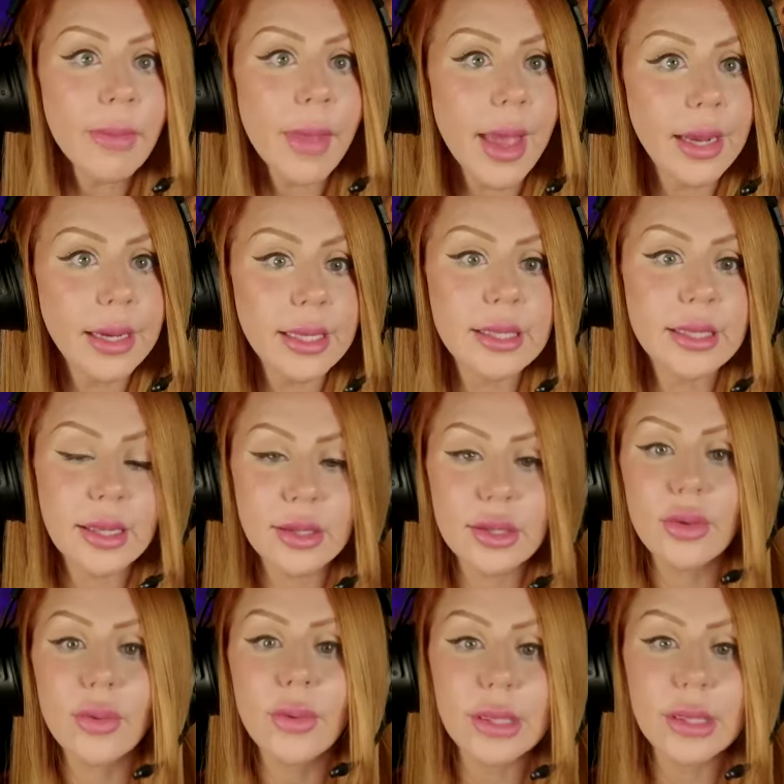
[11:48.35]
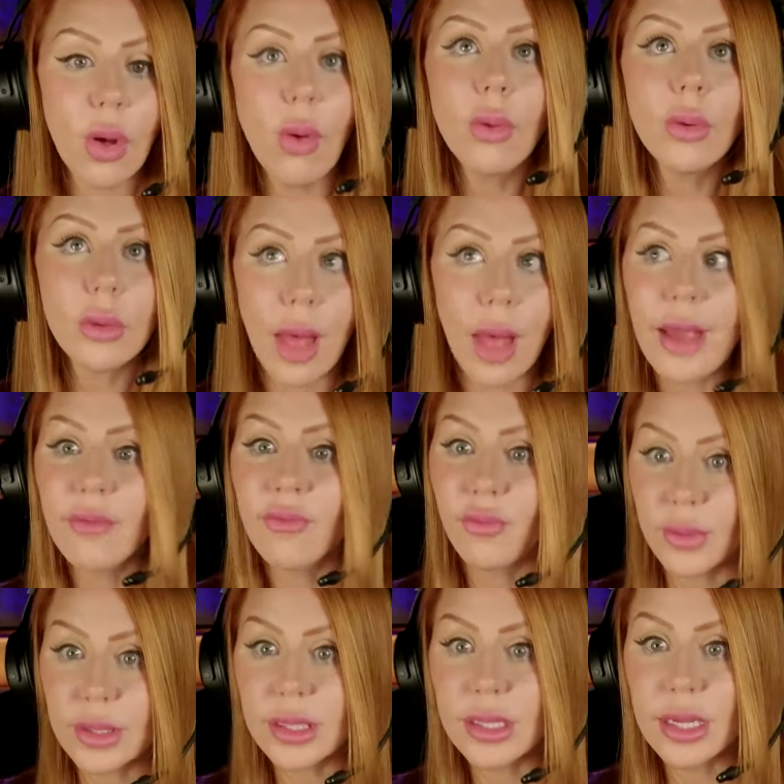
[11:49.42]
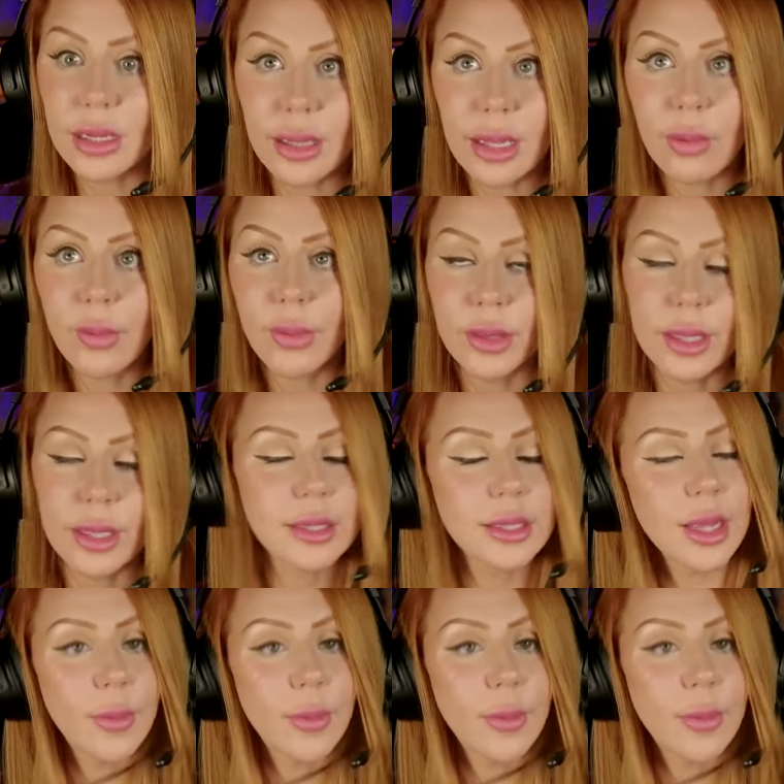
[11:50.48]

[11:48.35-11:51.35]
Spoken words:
And he says, so his whole life was dealing with this.